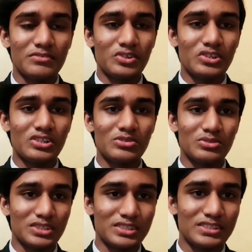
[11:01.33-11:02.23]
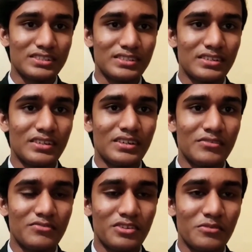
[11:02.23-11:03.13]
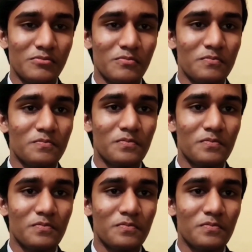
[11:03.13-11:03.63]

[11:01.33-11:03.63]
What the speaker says: effort into this film.